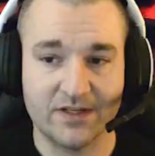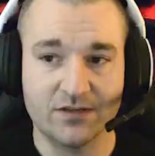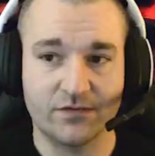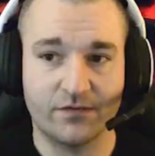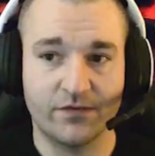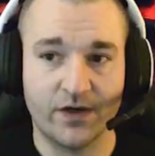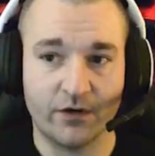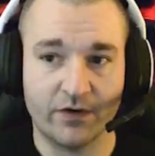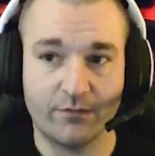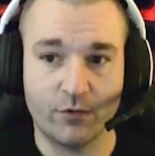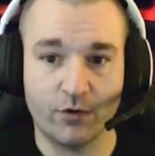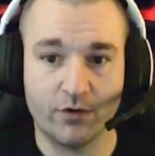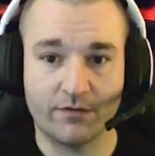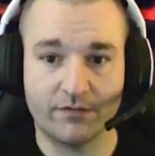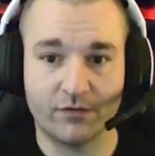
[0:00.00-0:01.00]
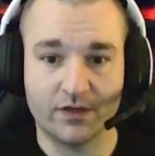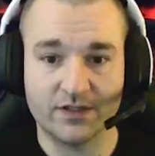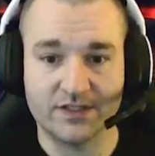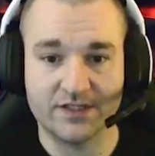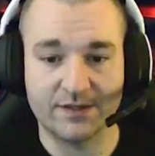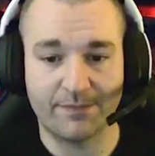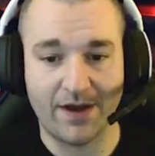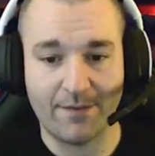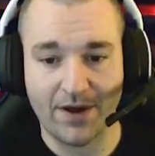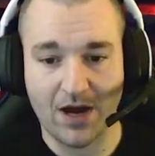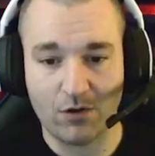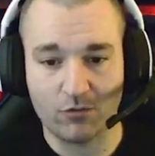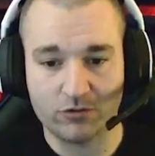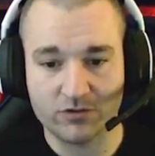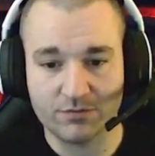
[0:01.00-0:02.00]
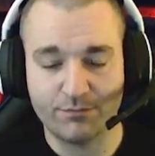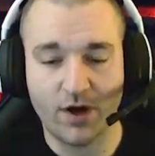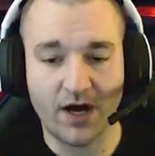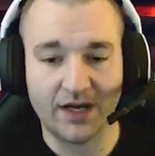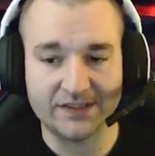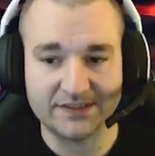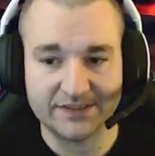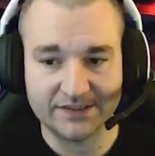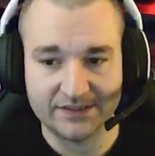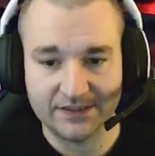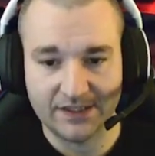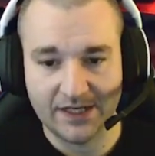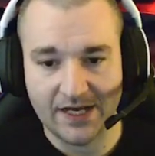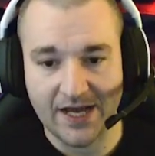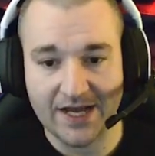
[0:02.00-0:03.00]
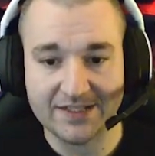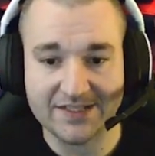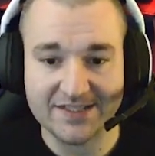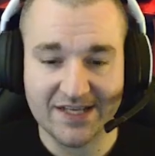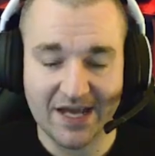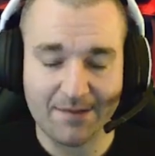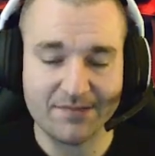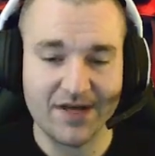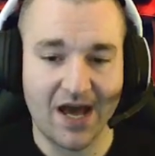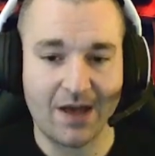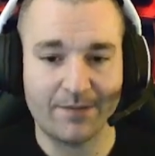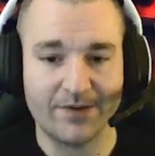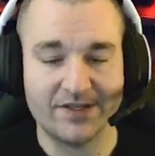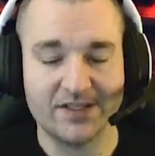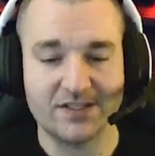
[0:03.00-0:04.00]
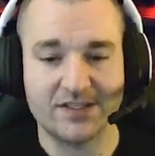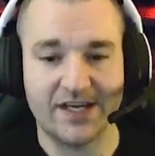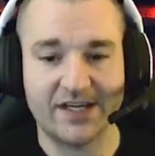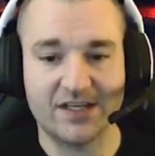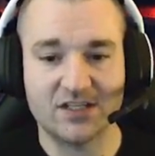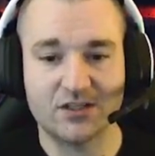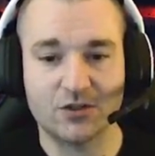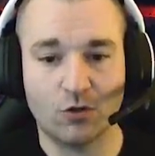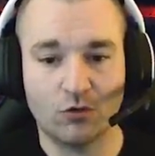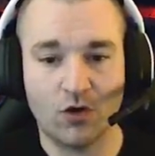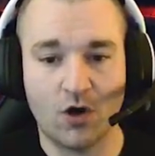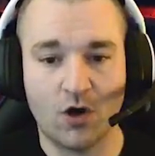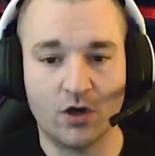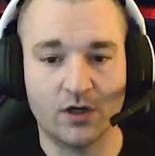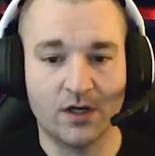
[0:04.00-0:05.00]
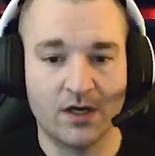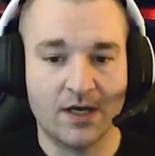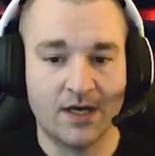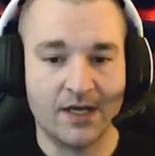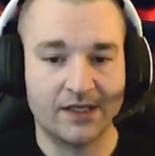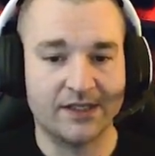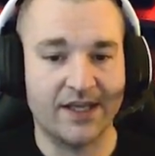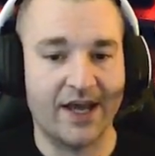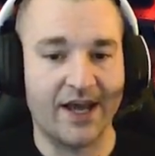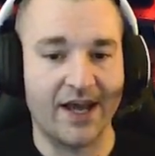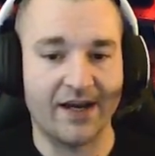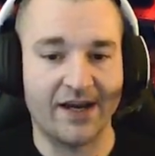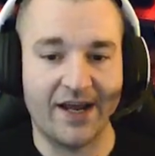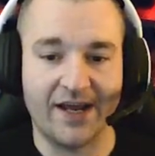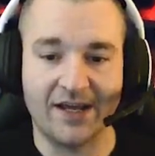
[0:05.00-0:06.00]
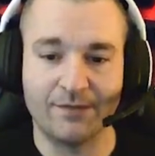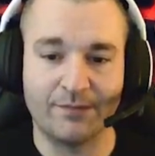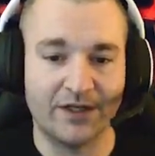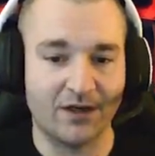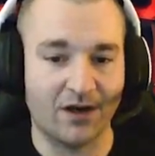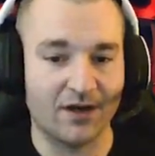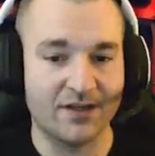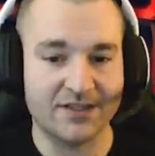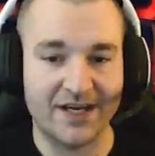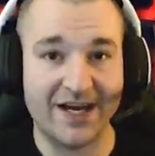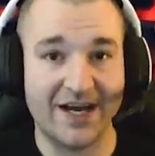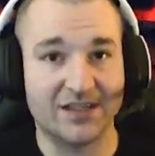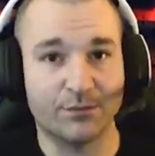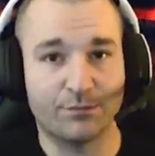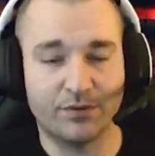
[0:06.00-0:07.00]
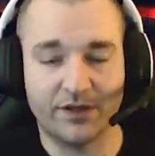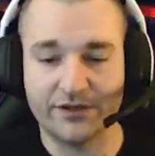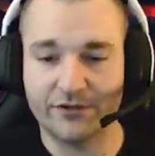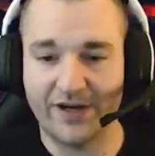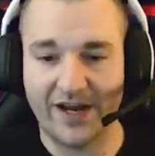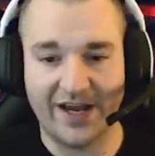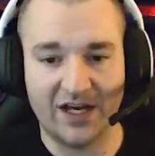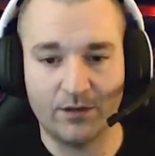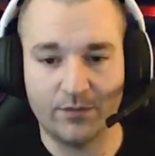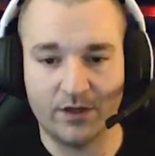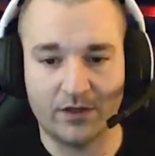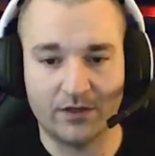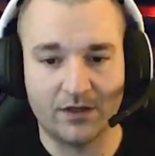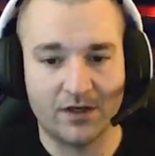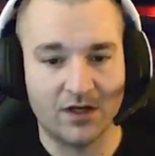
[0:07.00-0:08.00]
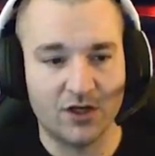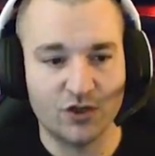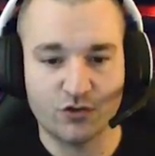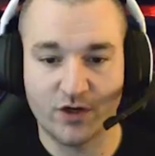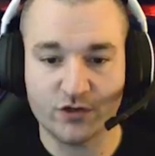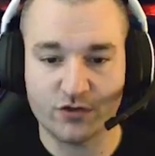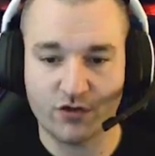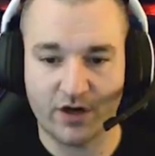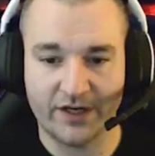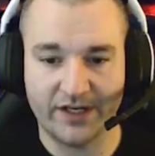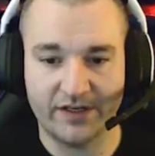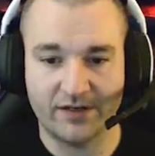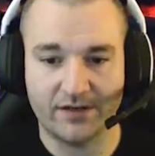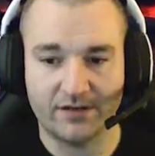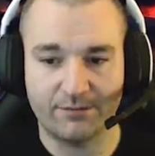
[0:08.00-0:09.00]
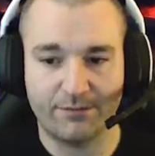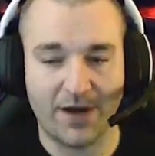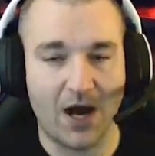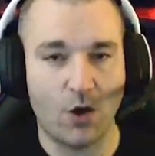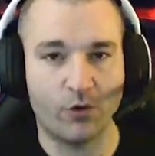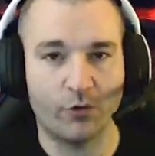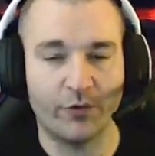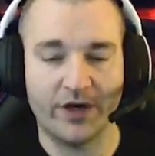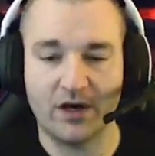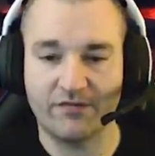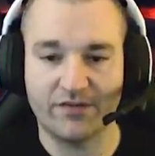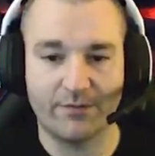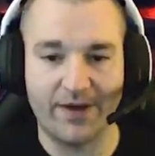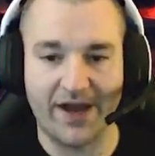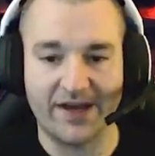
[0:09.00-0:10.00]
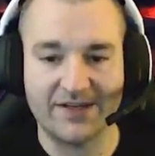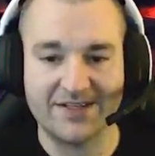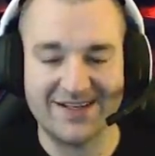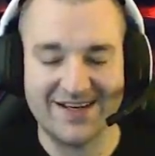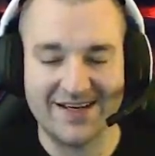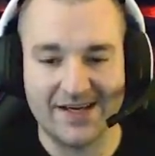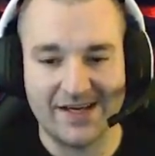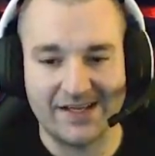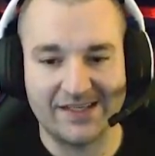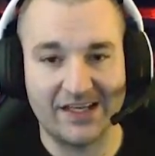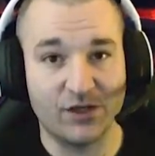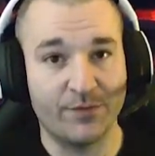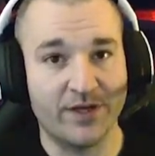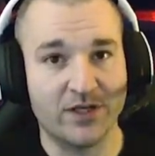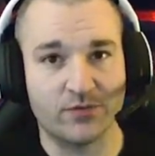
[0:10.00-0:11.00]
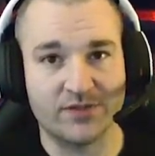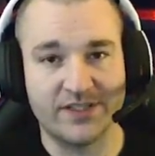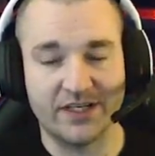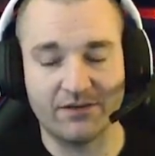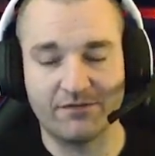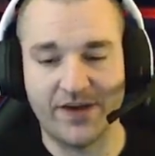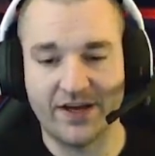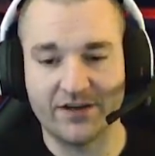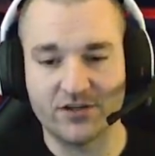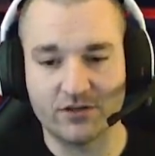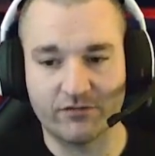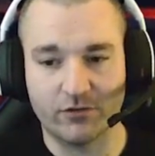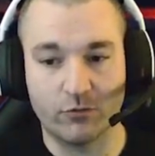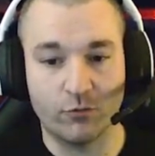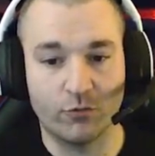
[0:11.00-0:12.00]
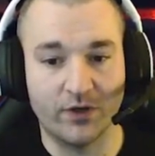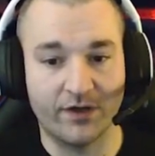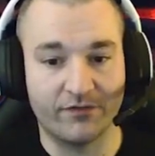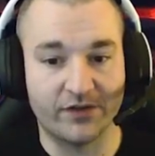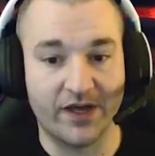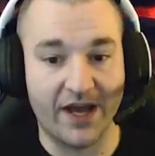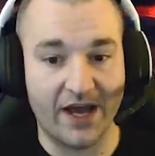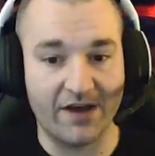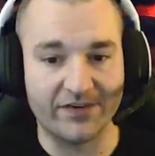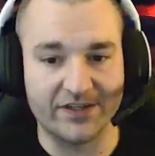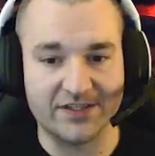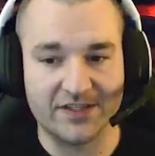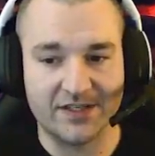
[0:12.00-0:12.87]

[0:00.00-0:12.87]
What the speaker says: very important for us to buy powers, but at the same time it just takes so long that, and because I got the plundered anima treasure hunting power right off the bat, that you may as well take advantage of it if you have it.